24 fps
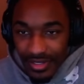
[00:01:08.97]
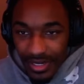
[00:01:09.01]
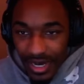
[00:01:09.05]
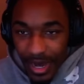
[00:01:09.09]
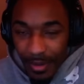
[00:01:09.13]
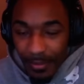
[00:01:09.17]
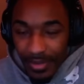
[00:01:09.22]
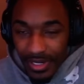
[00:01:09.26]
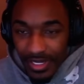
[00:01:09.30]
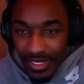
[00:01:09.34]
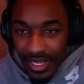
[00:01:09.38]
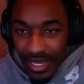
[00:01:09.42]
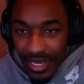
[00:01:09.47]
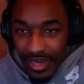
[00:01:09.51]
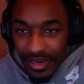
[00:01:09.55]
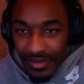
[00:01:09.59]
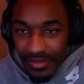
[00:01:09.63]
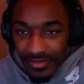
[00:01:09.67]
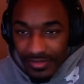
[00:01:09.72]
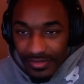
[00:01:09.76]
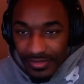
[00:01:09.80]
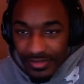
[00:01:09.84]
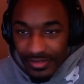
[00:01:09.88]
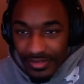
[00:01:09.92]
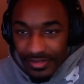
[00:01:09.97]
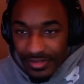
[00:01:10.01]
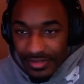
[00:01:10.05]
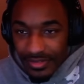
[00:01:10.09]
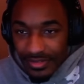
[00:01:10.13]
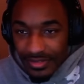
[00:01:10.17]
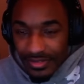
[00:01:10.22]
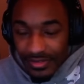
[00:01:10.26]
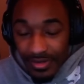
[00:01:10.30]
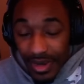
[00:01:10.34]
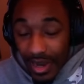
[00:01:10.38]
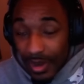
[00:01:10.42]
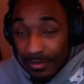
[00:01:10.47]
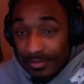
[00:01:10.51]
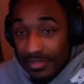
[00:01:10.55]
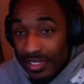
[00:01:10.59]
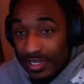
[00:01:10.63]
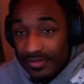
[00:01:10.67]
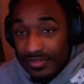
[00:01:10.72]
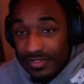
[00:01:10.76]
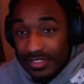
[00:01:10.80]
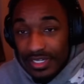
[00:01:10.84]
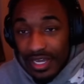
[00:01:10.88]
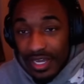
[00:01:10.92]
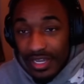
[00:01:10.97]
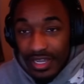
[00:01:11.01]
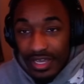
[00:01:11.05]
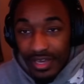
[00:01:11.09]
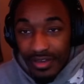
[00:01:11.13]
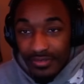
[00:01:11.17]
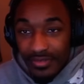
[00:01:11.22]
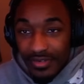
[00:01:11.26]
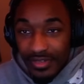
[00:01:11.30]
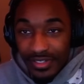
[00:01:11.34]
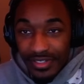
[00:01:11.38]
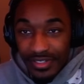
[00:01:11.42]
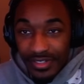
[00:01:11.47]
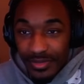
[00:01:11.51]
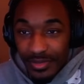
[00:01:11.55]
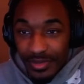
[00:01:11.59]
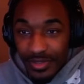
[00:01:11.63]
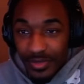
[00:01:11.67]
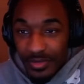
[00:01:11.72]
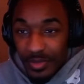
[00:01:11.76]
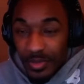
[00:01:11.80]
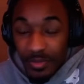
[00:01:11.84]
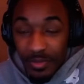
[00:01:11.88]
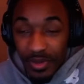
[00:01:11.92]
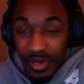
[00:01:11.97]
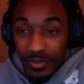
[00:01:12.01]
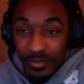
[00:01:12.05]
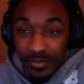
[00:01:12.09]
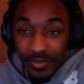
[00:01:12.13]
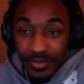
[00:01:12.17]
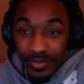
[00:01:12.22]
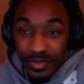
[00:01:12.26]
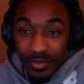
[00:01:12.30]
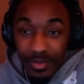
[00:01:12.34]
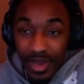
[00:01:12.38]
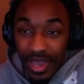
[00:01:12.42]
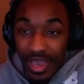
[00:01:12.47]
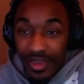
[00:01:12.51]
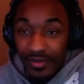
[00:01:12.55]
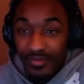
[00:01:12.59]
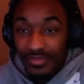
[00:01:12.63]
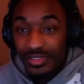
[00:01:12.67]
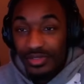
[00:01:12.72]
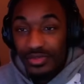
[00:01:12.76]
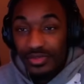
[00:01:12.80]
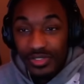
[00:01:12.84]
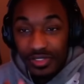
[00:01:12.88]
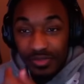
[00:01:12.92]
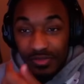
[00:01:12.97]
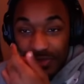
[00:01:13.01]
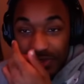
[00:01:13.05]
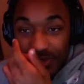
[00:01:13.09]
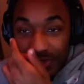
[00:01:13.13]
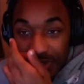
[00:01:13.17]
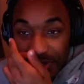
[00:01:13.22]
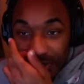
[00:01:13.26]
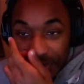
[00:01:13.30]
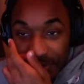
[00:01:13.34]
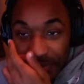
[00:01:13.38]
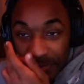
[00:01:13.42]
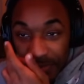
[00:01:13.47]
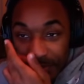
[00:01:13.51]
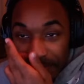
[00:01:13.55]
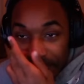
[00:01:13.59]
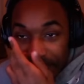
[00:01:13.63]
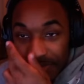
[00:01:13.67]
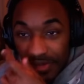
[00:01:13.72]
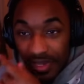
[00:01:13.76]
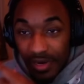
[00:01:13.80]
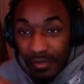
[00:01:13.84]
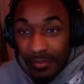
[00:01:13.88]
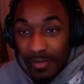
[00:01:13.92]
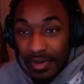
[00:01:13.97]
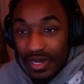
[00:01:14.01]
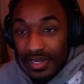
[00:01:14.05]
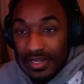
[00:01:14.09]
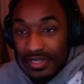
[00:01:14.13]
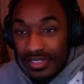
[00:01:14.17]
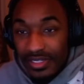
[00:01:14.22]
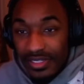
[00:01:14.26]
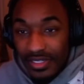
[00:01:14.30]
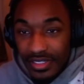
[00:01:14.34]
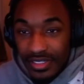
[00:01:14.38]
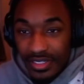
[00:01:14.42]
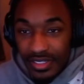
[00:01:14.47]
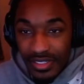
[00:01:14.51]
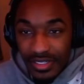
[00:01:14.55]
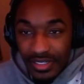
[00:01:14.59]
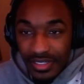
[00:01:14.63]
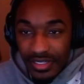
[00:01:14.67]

I'm gonna laugh. I'm definitely not laughing. Well, we might have two different never mind then.